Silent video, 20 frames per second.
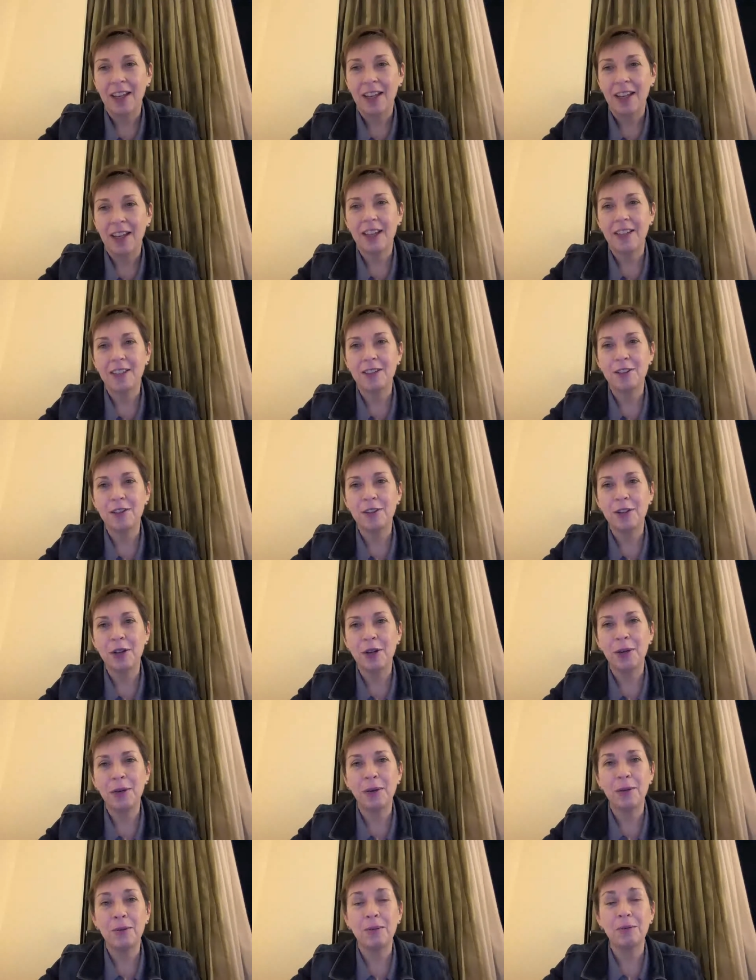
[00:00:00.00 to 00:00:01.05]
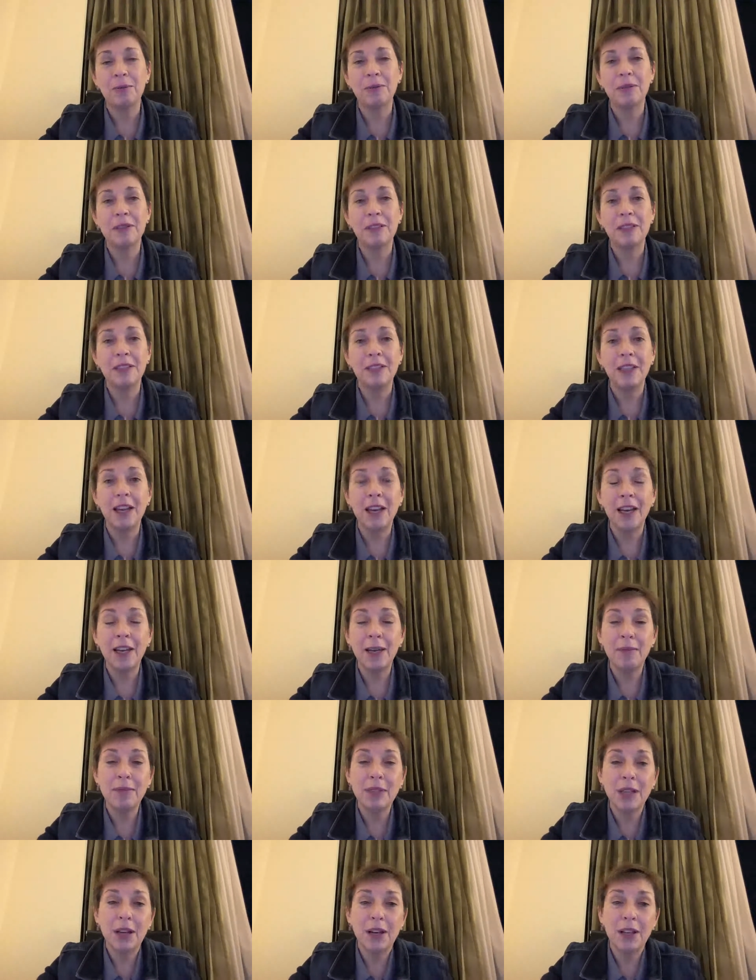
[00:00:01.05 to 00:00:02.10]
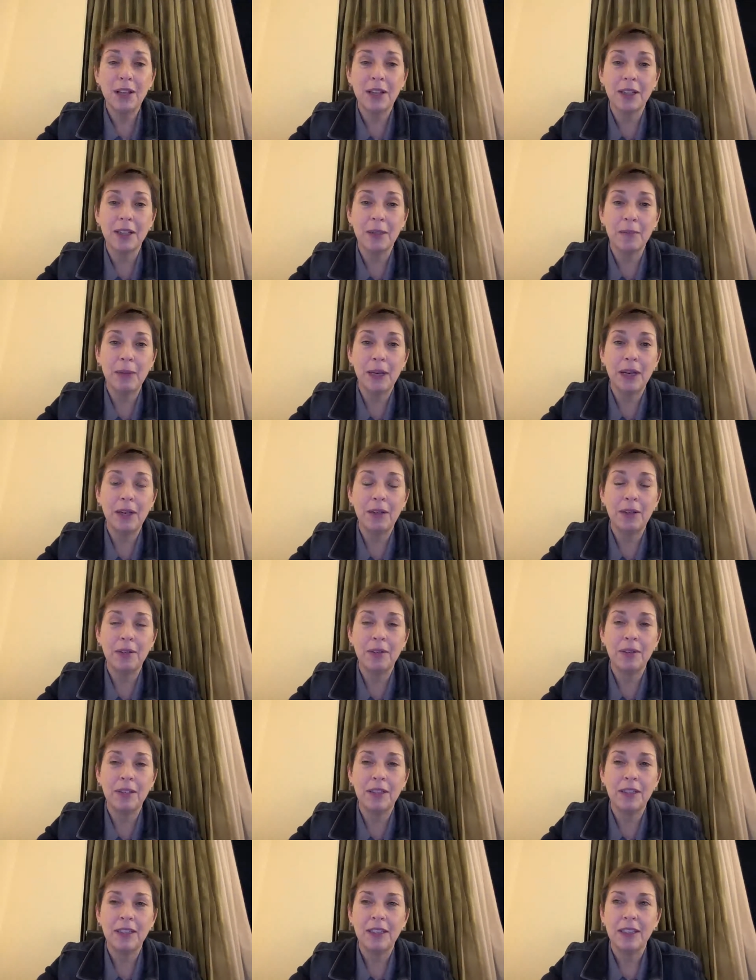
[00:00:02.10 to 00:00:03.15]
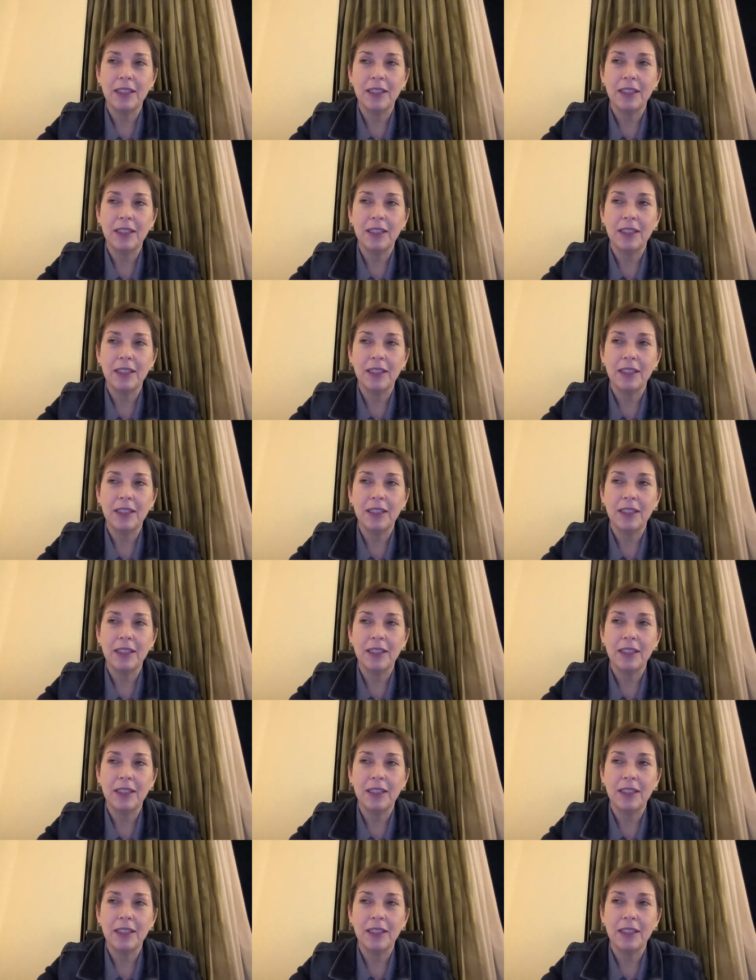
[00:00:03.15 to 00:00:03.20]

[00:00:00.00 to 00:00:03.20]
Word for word: And so today I'm talking about